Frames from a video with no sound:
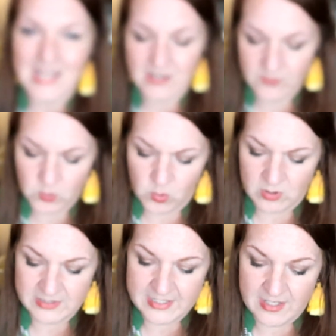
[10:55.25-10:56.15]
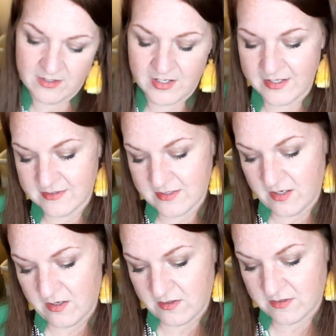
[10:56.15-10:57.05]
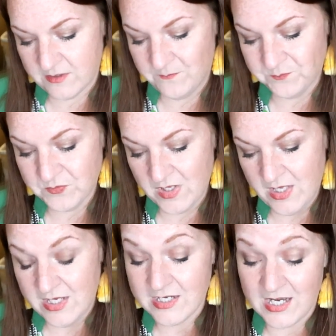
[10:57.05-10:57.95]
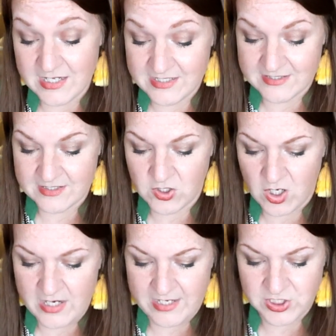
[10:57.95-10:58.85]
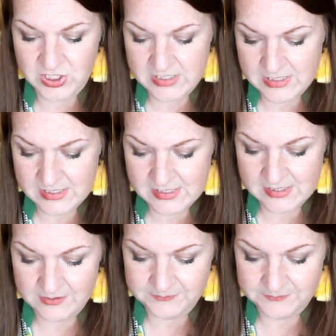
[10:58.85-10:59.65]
kind of a corally color and it's called A Dozen Carnations.